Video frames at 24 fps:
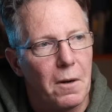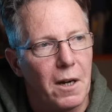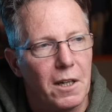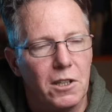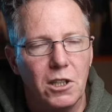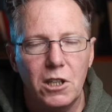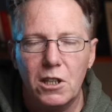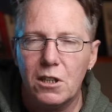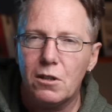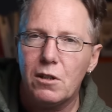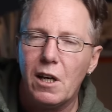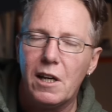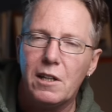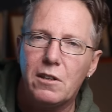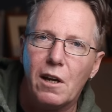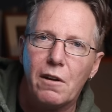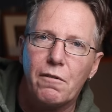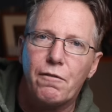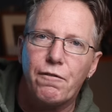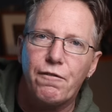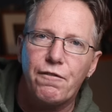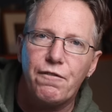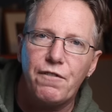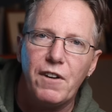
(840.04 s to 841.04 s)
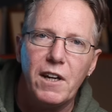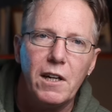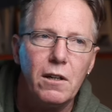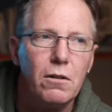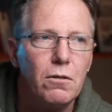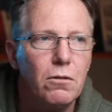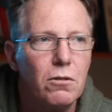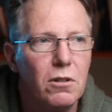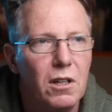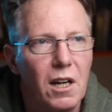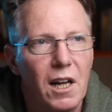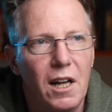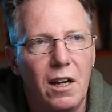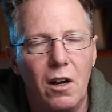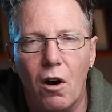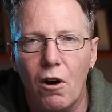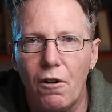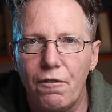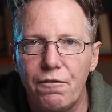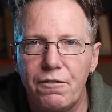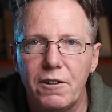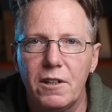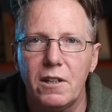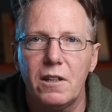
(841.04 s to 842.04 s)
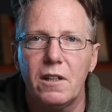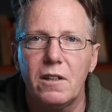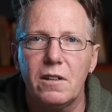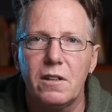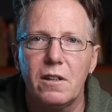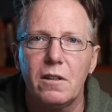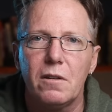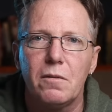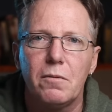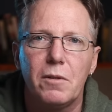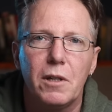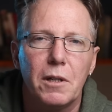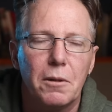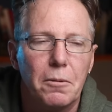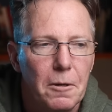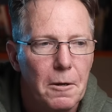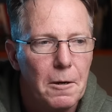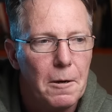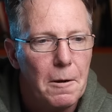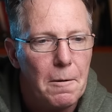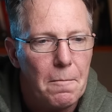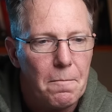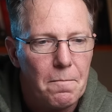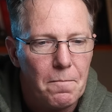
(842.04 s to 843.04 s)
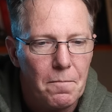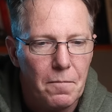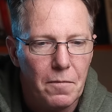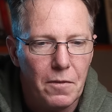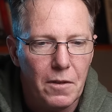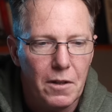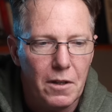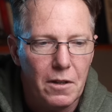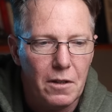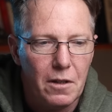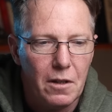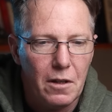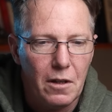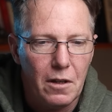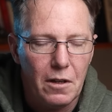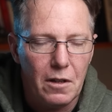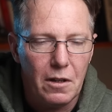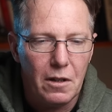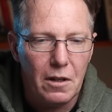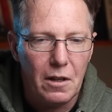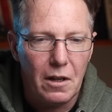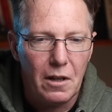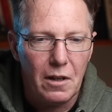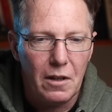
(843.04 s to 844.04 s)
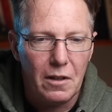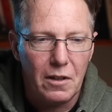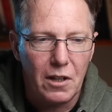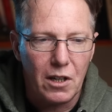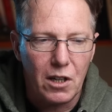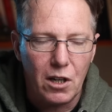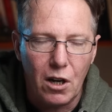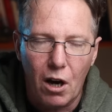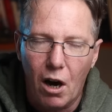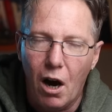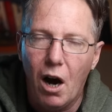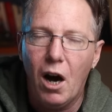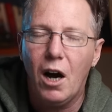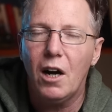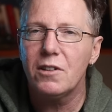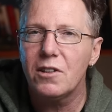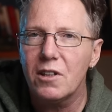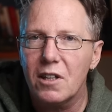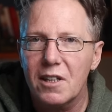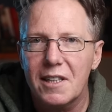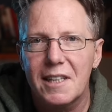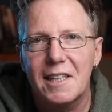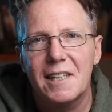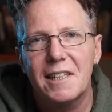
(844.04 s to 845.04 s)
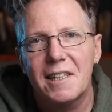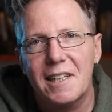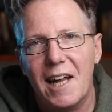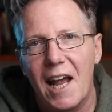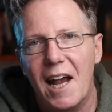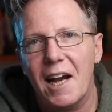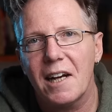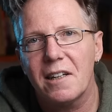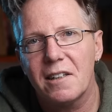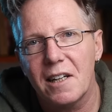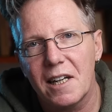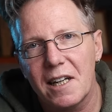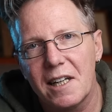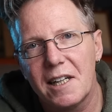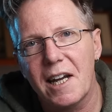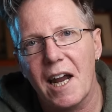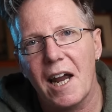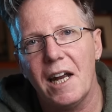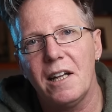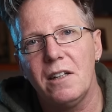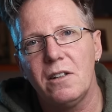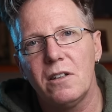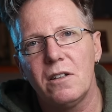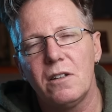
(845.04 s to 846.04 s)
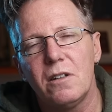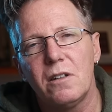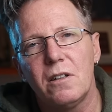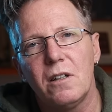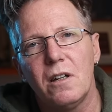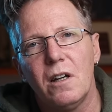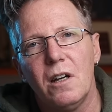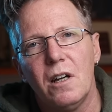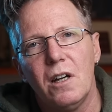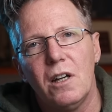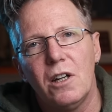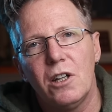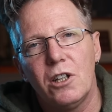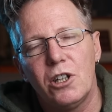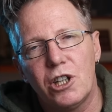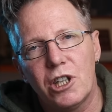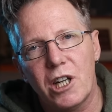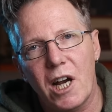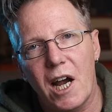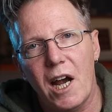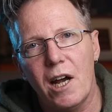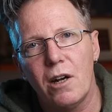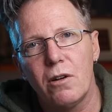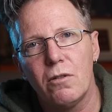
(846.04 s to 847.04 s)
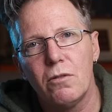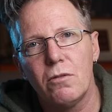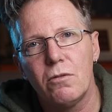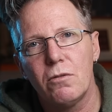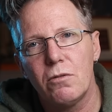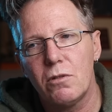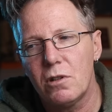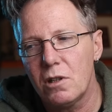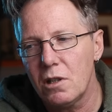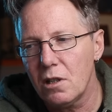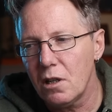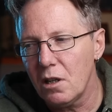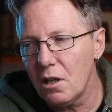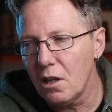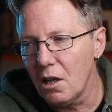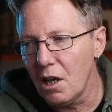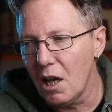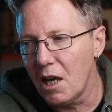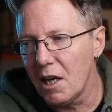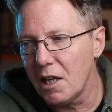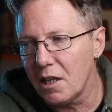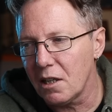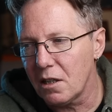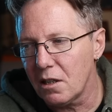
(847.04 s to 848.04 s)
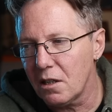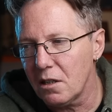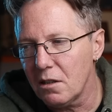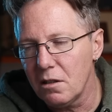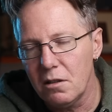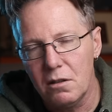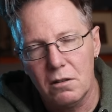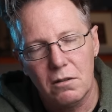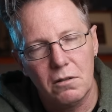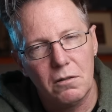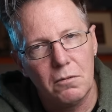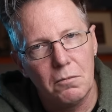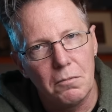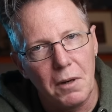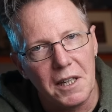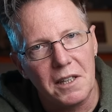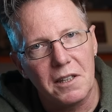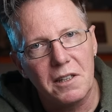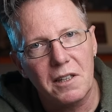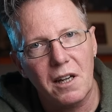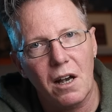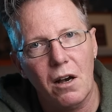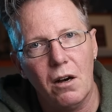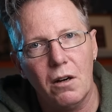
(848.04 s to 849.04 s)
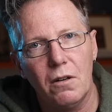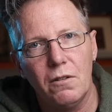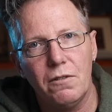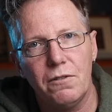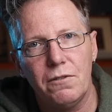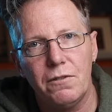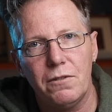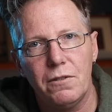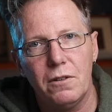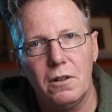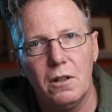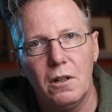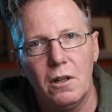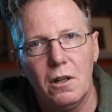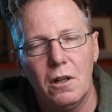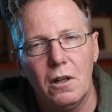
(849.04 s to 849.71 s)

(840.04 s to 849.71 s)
but i just it, it feels like often that the, the the cards are stacked against channels like myself